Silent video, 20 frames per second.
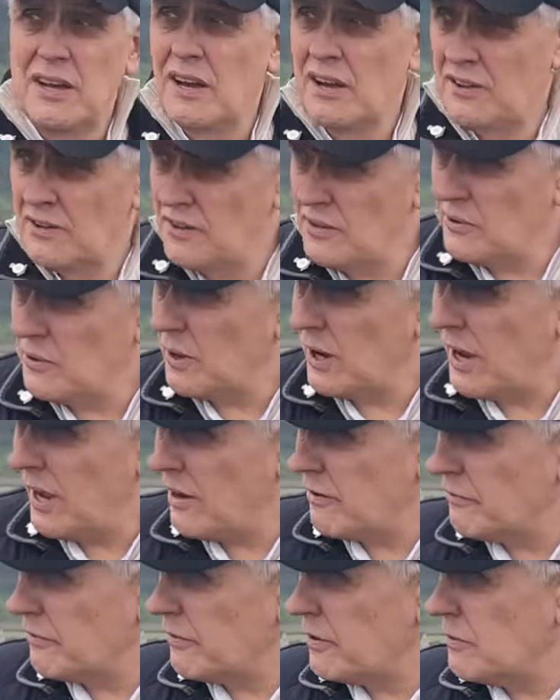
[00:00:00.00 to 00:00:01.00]
and you
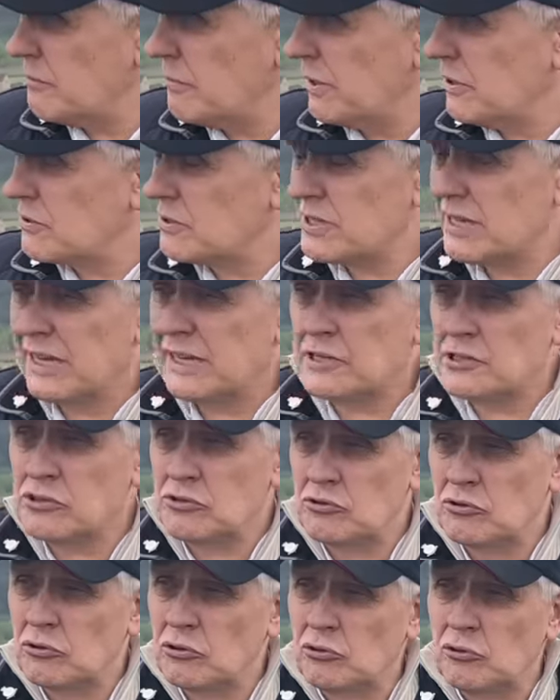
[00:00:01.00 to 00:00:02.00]
have the most
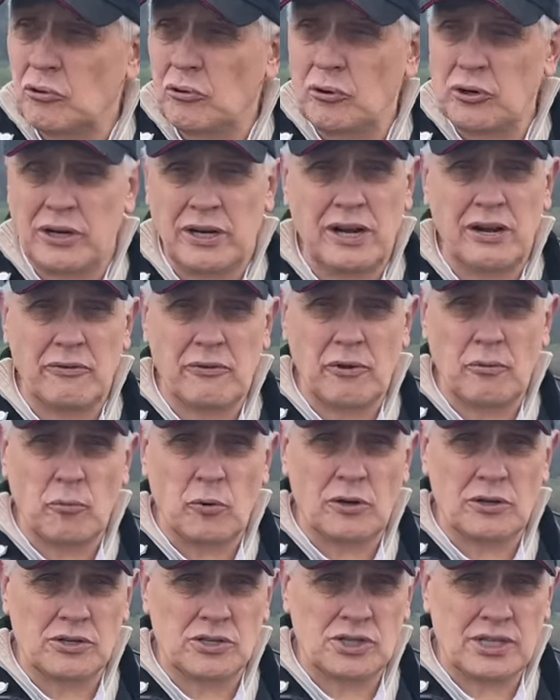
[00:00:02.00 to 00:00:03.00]
extraordinary
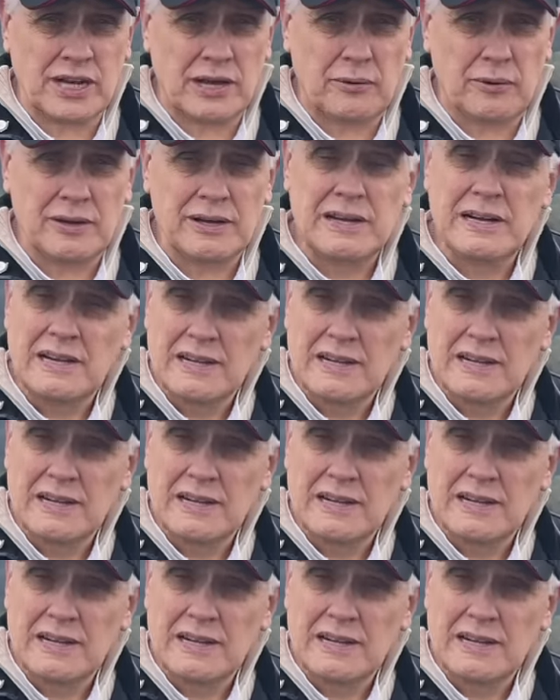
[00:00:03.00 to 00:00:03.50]
watchtower.